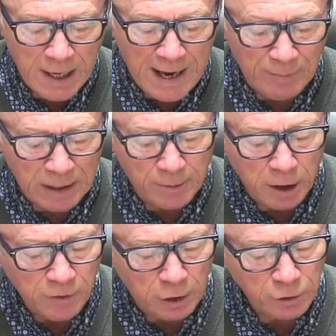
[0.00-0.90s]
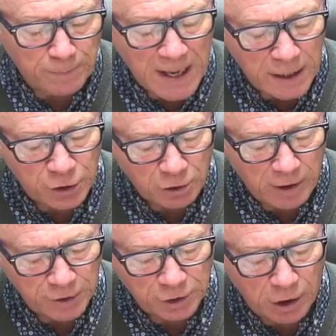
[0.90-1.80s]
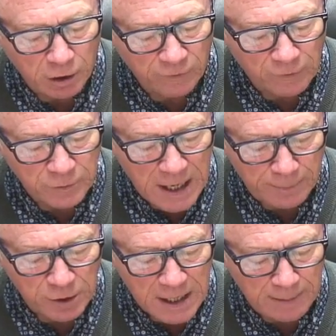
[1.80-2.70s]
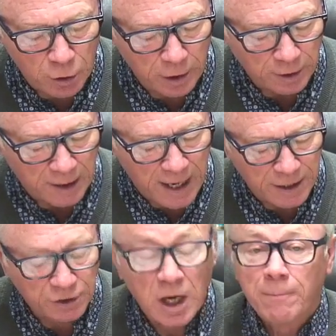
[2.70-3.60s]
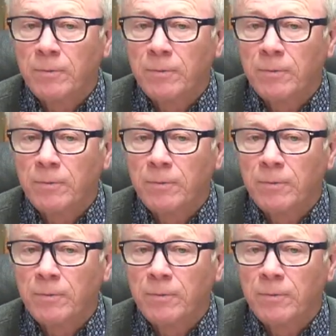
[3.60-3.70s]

have been among those banished or executed from time to time during the 90s.